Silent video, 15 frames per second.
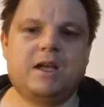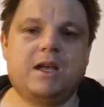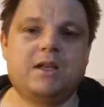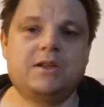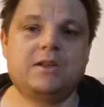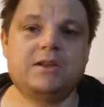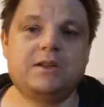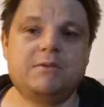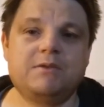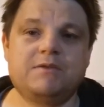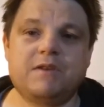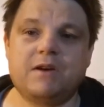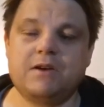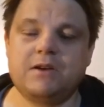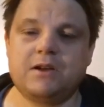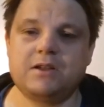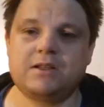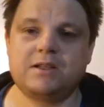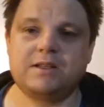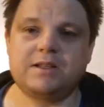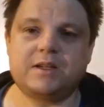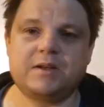I didn't think it was very
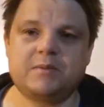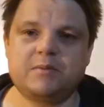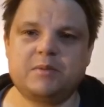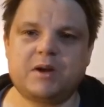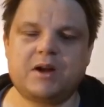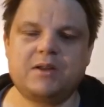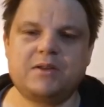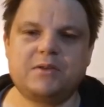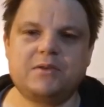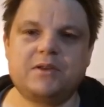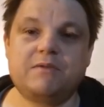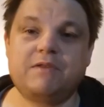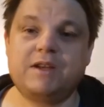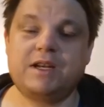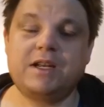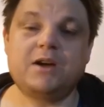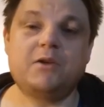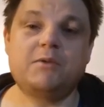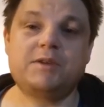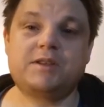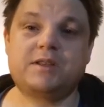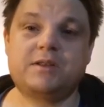nicely done, but I thought the
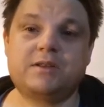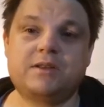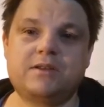video was